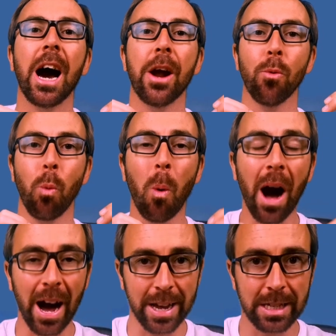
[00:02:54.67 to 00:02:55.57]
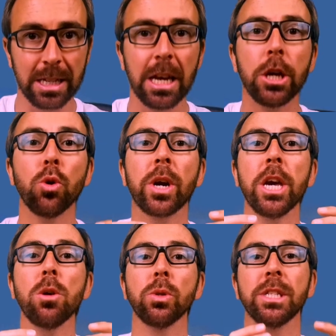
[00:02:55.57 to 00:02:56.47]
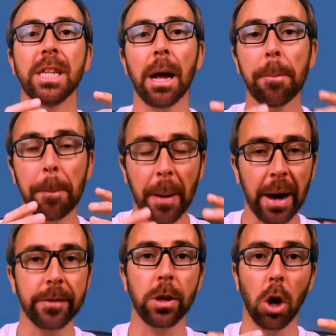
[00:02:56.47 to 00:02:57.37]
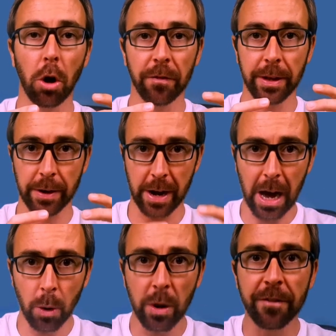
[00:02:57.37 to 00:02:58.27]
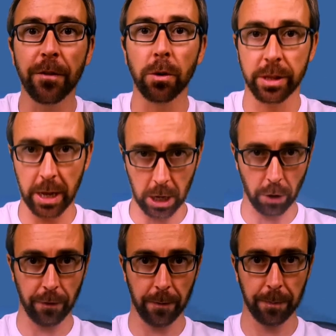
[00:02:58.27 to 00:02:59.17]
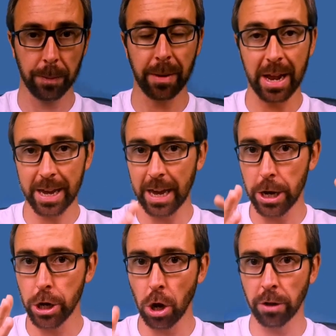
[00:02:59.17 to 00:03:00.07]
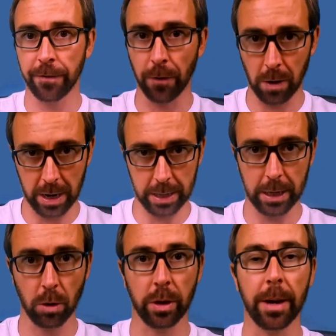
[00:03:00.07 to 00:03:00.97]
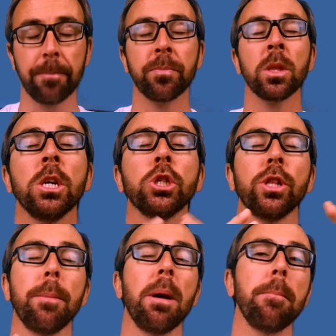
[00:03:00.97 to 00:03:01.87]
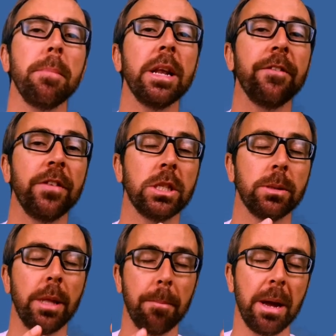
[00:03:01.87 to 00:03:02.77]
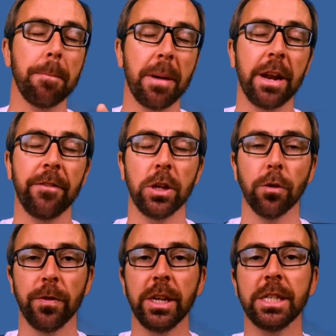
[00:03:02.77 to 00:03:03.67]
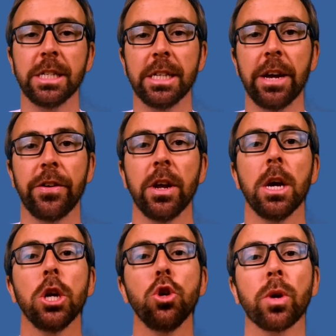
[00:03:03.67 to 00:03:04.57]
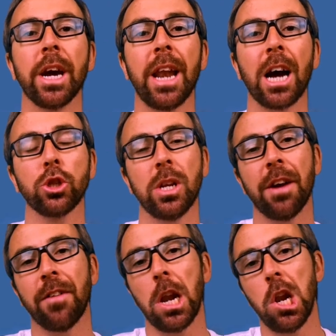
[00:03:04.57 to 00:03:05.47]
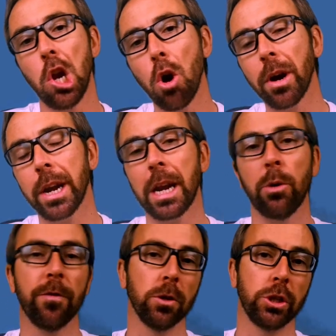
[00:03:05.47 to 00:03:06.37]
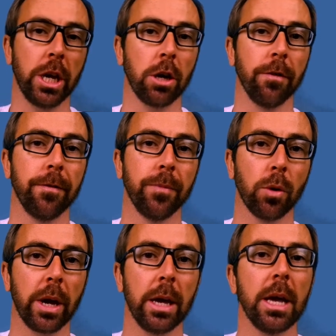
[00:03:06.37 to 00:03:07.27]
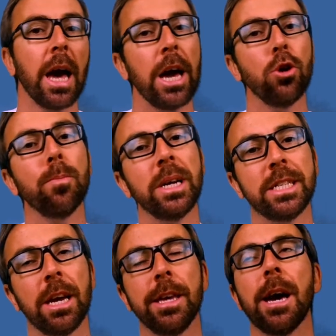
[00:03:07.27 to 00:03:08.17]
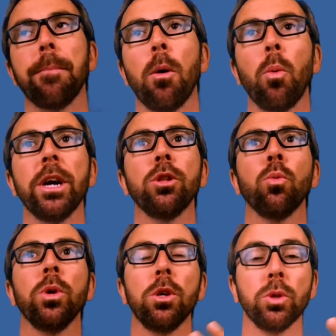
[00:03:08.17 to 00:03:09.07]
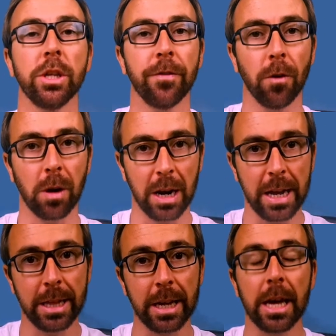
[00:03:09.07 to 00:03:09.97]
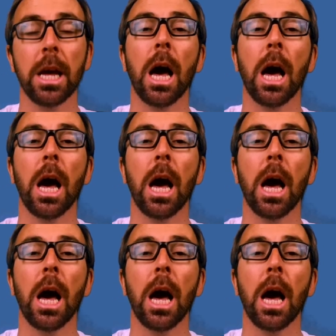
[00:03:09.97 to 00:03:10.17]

are white, you can use that part of the runway for takeoff, but again, not for landing, okay? So the main benefit of this is that you can actually have a longer runway for takeoff, okay? And you may say, yeah, but why don't we use it for landing?